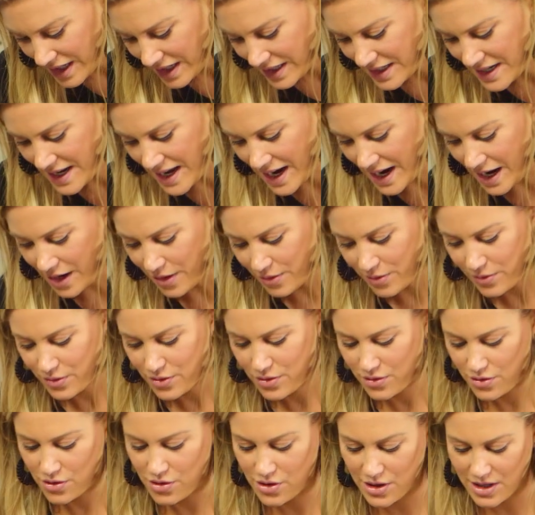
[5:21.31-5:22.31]
Now,
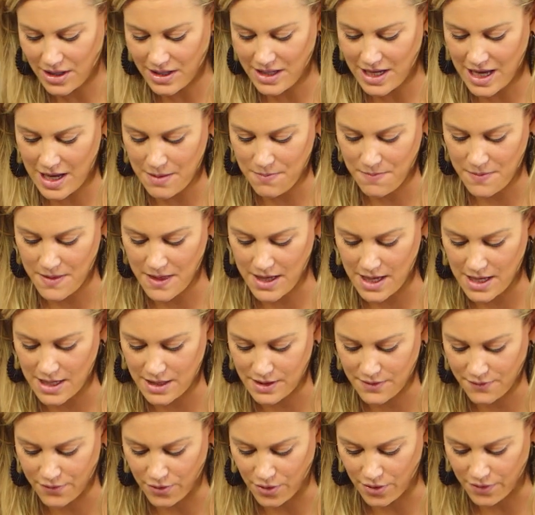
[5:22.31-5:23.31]
you can keep
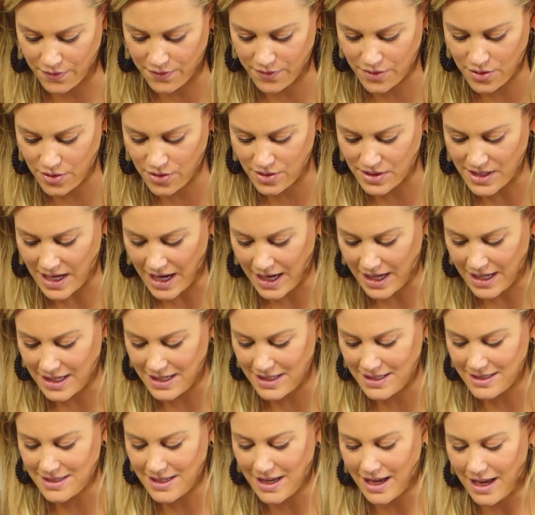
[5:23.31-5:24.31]
these for a few
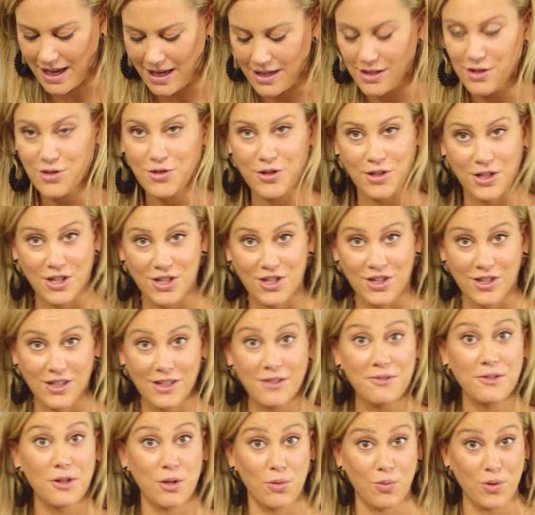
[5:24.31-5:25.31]
days, and
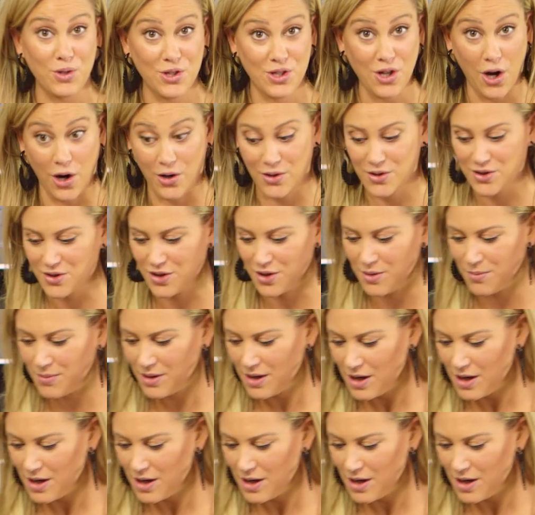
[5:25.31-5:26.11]
traditionally you would toast them,